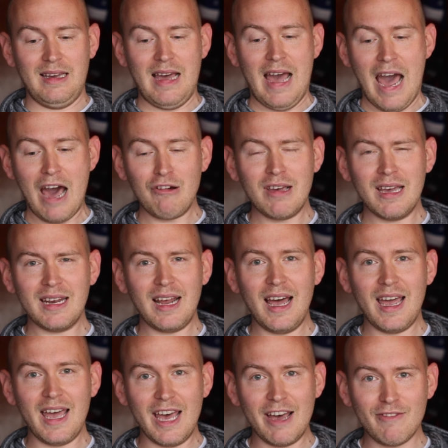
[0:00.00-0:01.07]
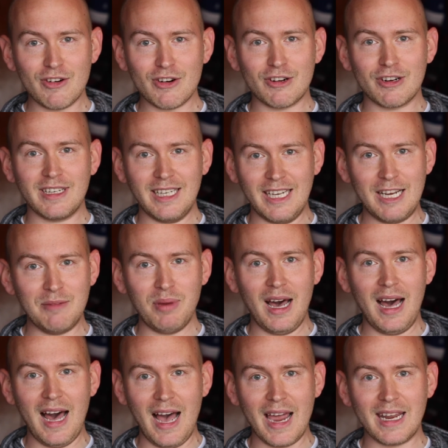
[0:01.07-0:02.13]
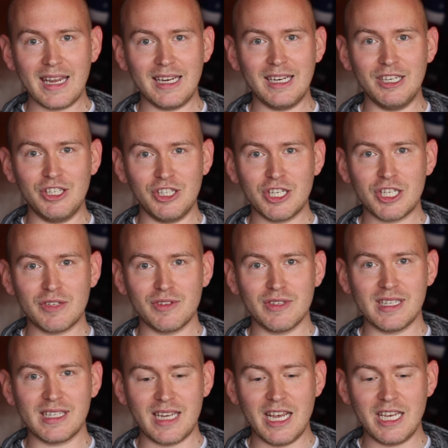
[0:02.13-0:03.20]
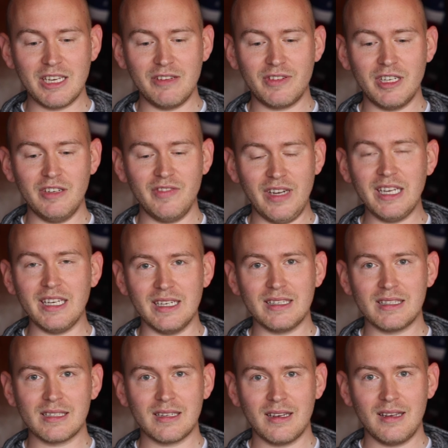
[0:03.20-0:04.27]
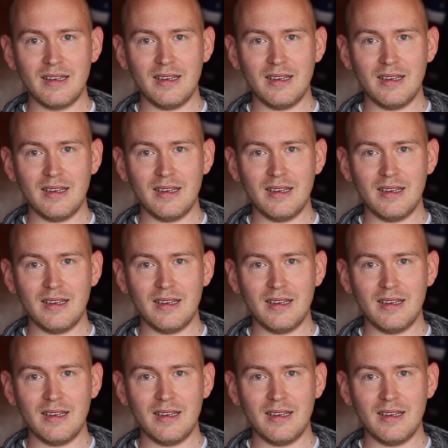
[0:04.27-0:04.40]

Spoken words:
how could I ever keep hiding just for the sake of convenience